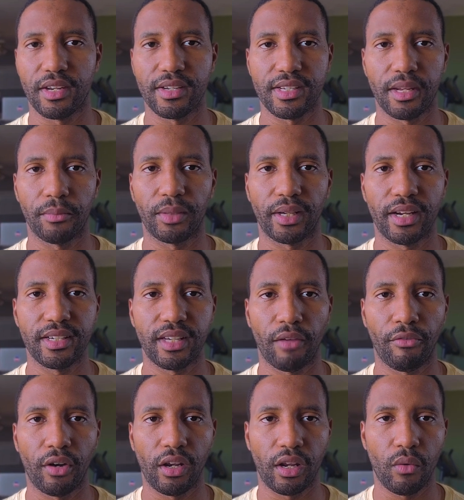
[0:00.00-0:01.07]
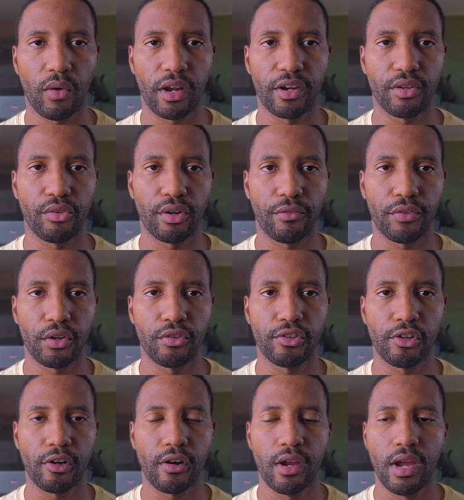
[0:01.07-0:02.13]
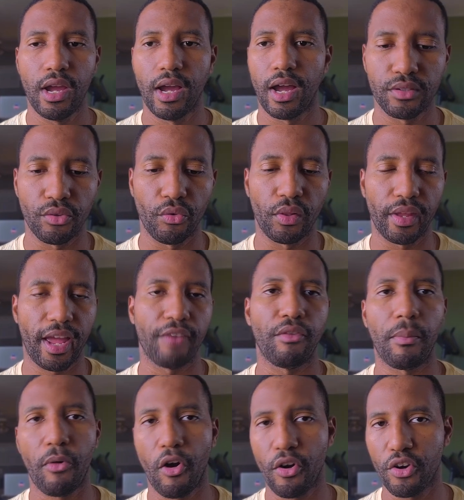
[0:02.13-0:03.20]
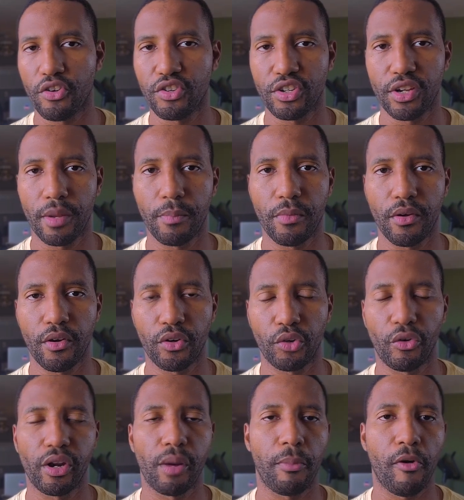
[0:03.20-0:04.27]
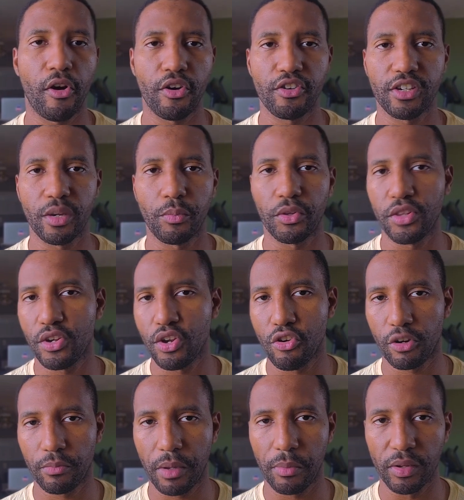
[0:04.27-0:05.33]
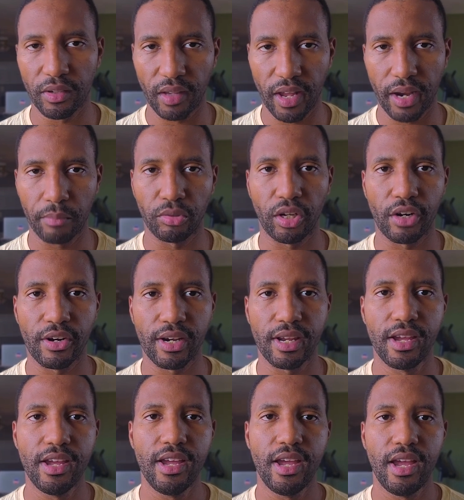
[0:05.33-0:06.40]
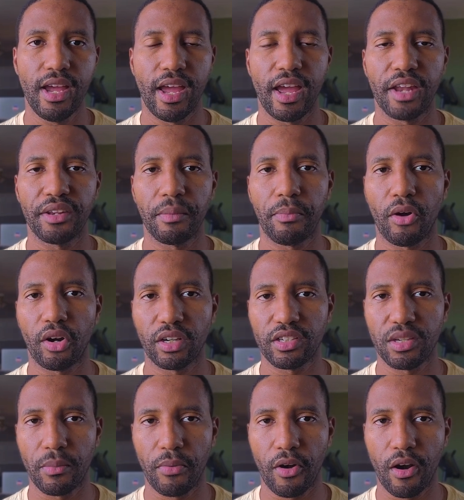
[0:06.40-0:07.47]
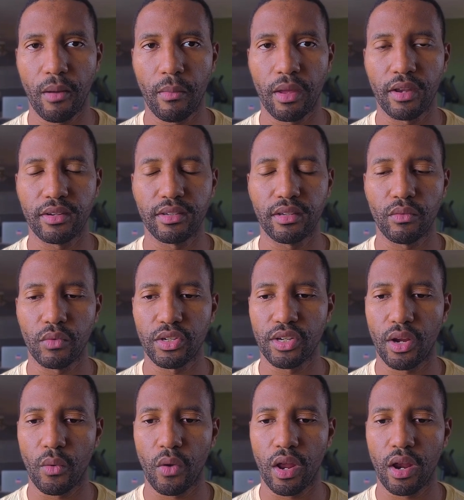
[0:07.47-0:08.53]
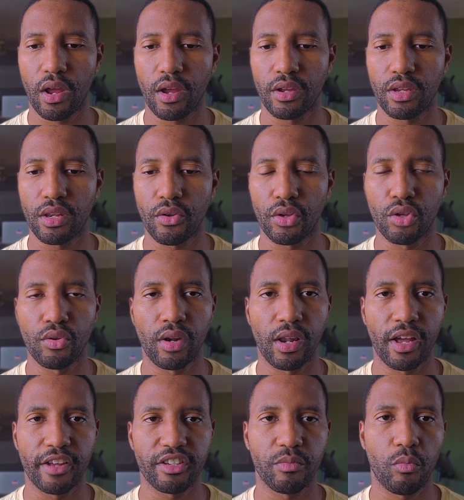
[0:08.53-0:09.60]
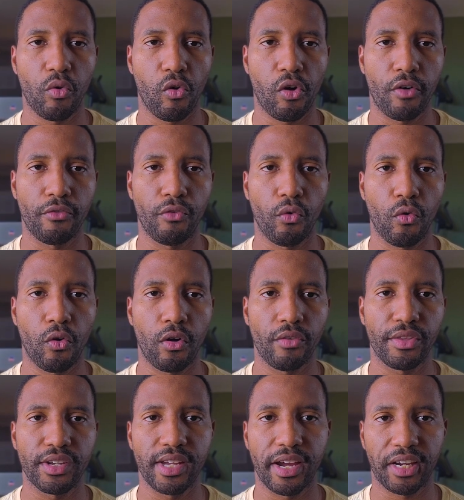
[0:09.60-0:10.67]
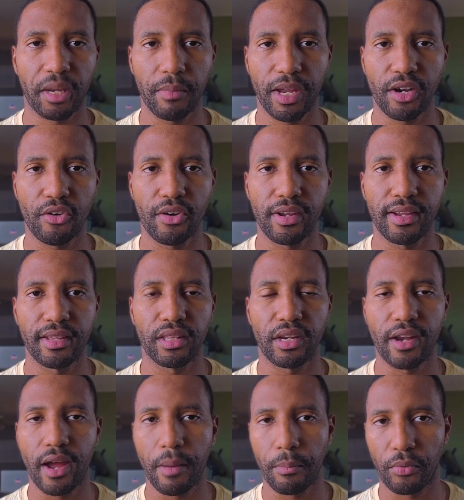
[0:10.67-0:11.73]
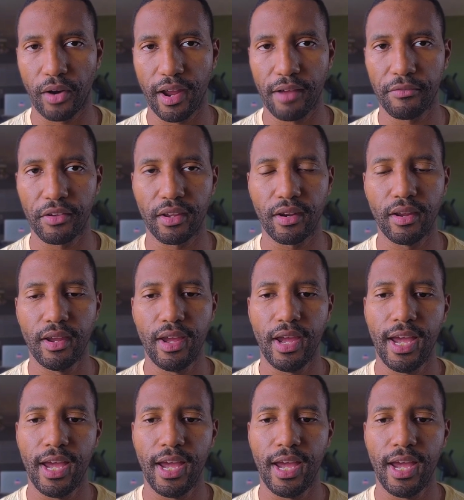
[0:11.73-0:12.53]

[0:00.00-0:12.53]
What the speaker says: That's something I definitely want to do in the future, to really have a partnership or a greater partnership with the New York Public Library and the Parks Department, which I want to, you know, utilize more for the documentary and the nonprofit.